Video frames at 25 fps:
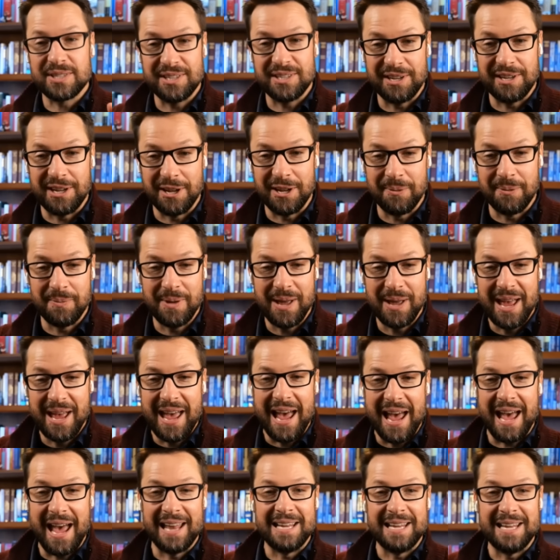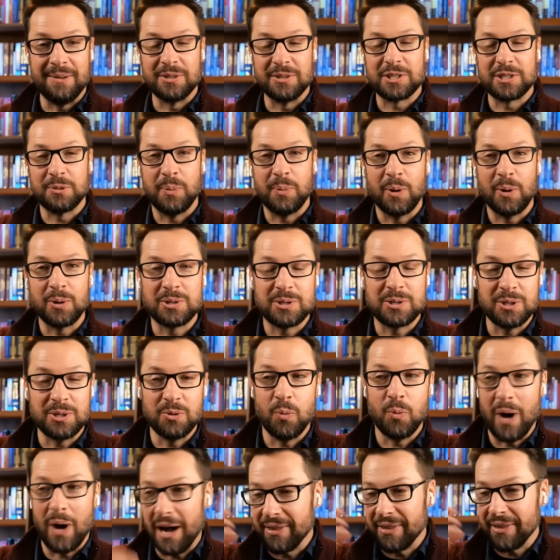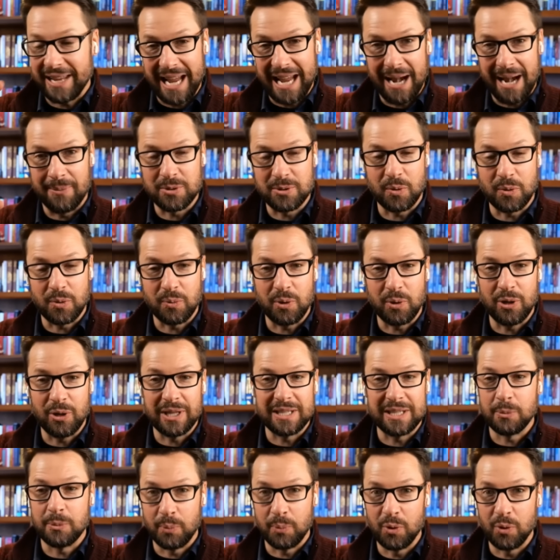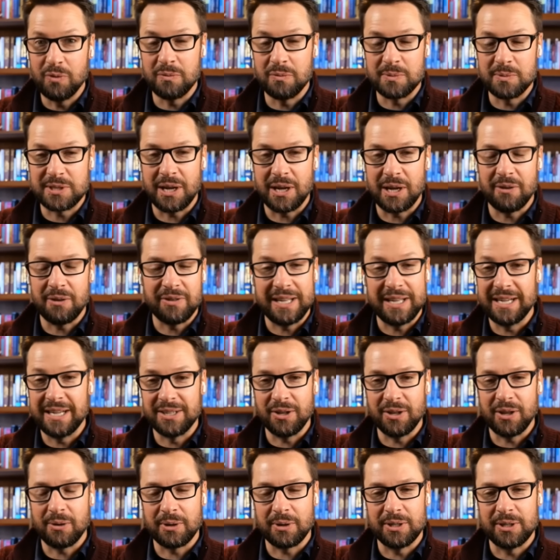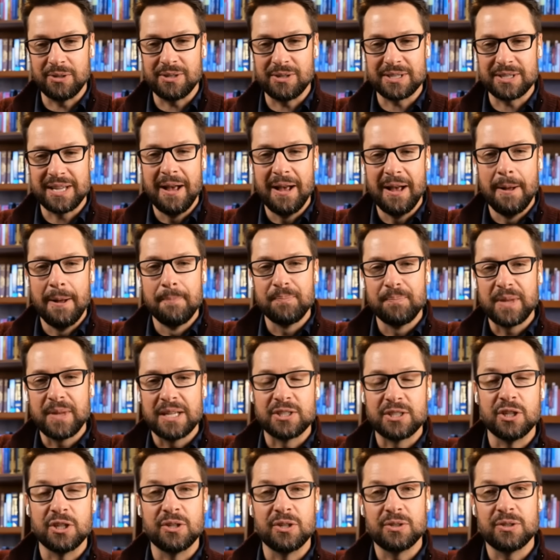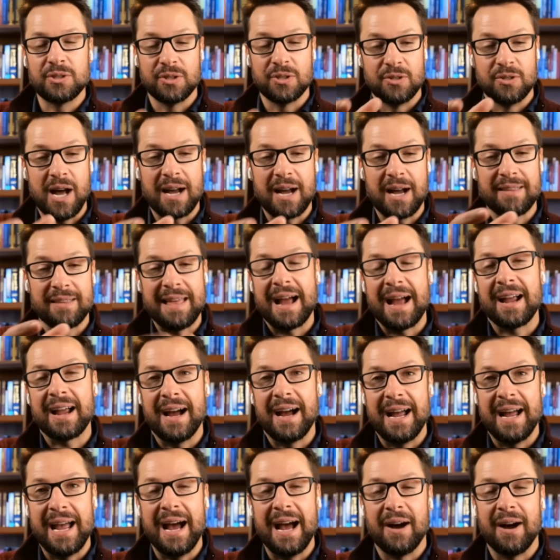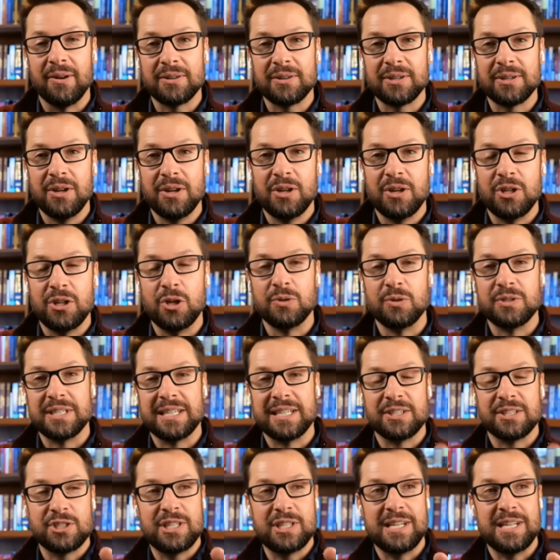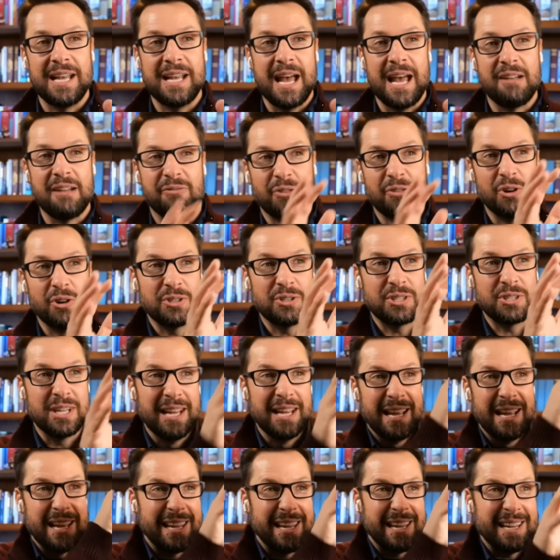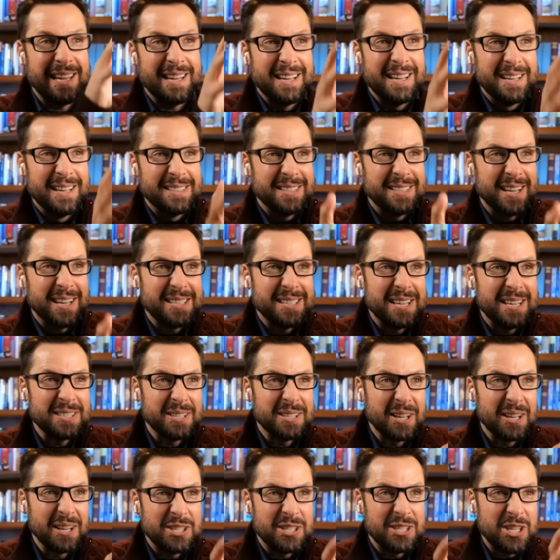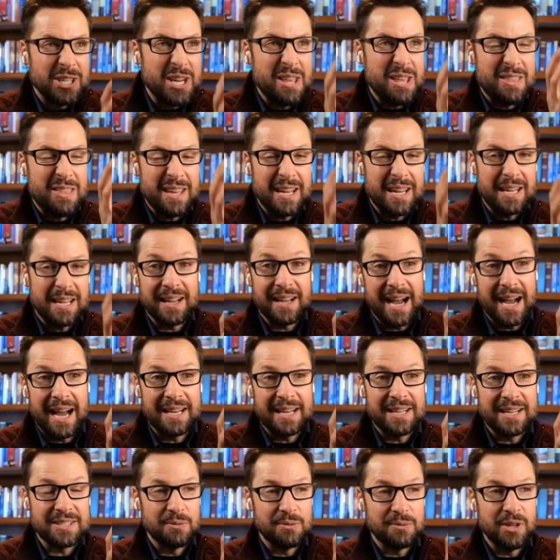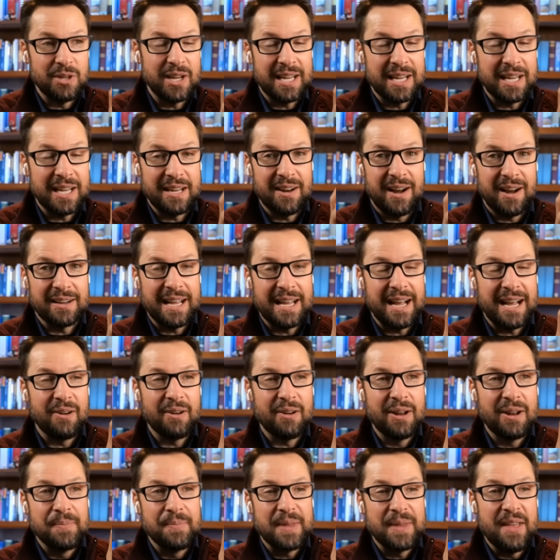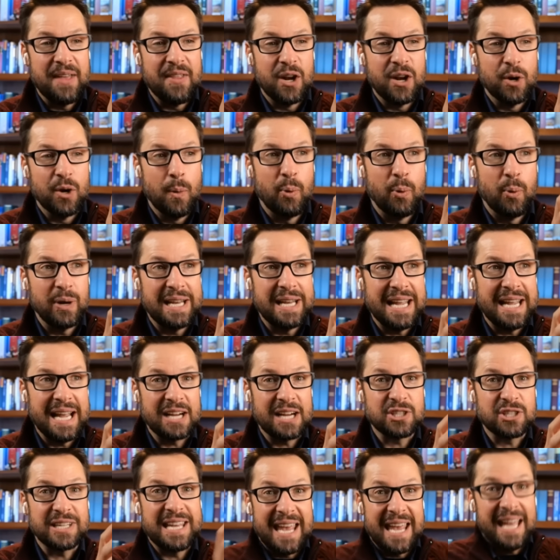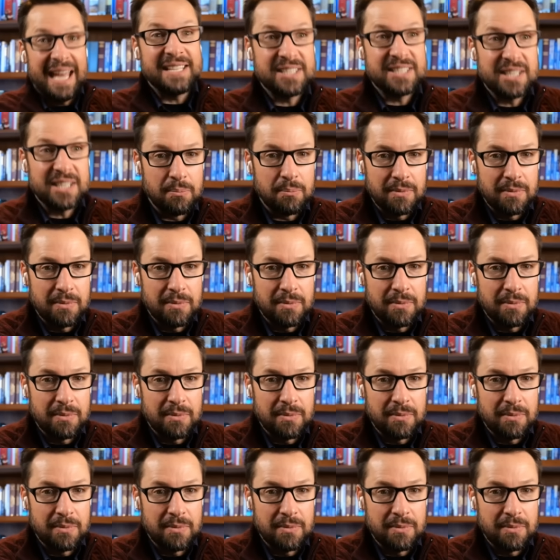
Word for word: him, and he was supposed to, while the cameras were rolling, to prove himself. He didn't know they were going to do this, to, to knock that guy out using his chi. At first, he does his like chi thing, and the guy doesn't get knocked out. And then at one point, he actually hits him,